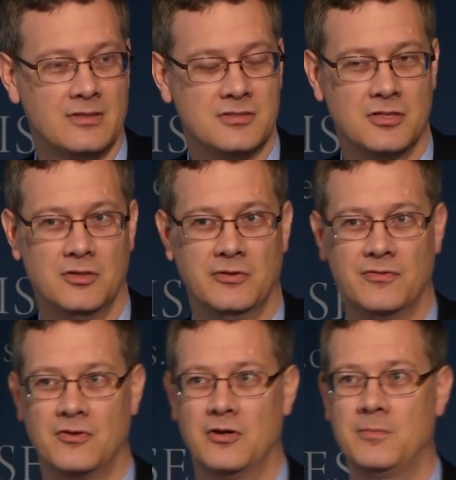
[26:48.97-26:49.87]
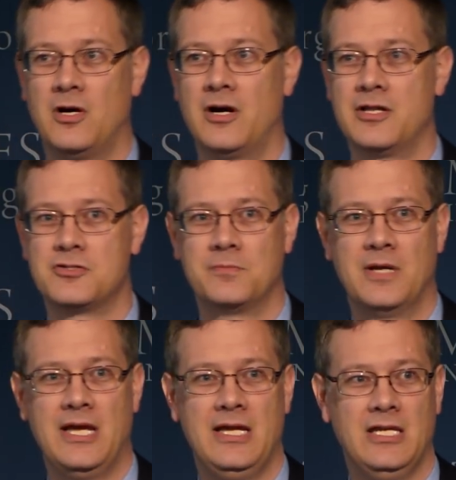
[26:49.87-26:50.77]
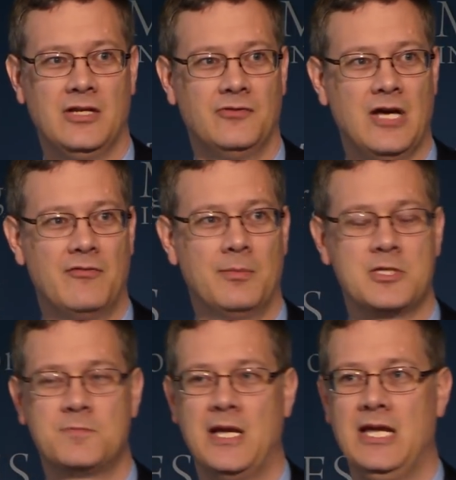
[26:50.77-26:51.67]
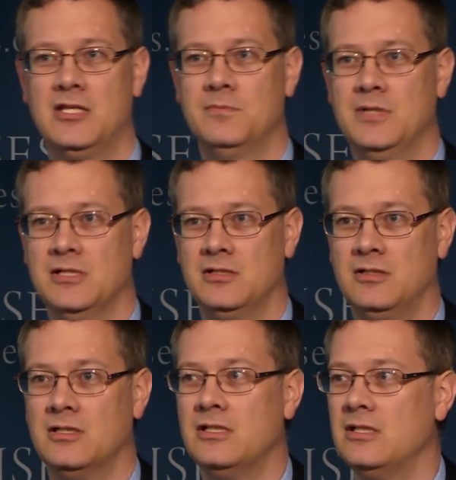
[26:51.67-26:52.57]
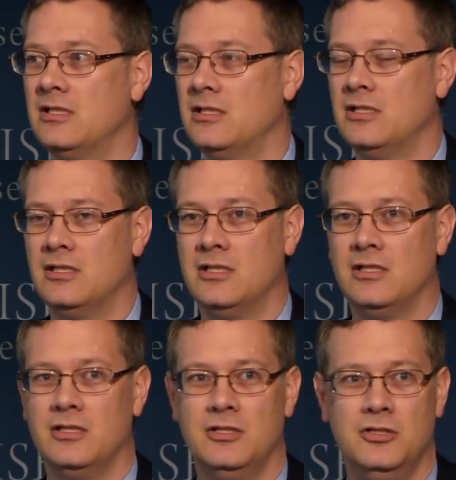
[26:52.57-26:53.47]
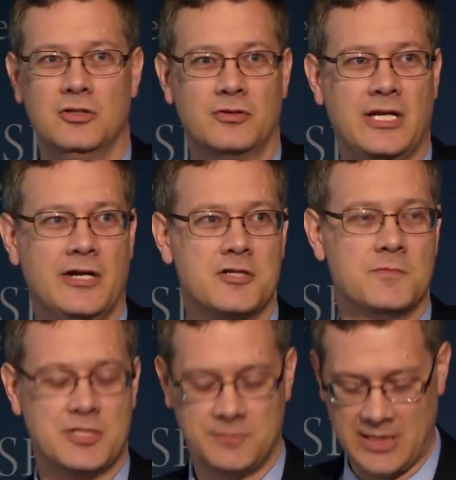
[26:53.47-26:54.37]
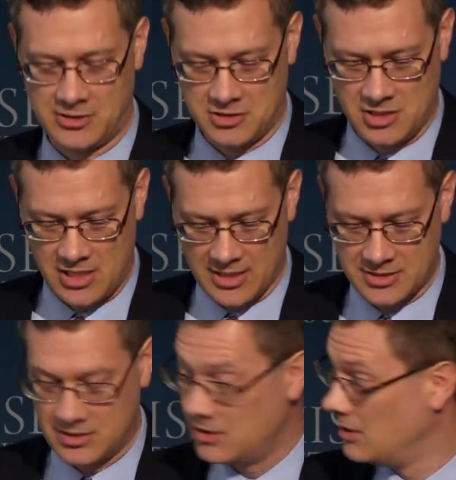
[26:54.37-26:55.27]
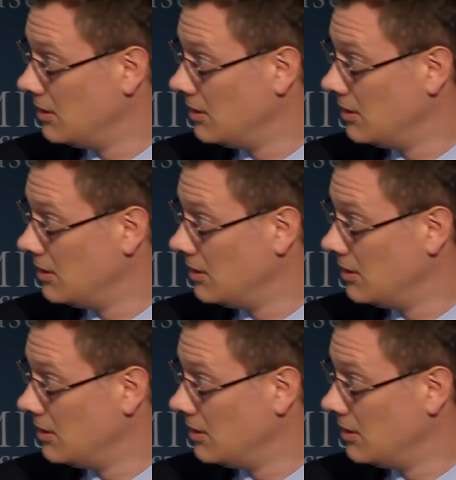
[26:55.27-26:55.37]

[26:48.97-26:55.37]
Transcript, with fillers: So if third parties are paying, if government's paying the bill, you don't care as much about the cost.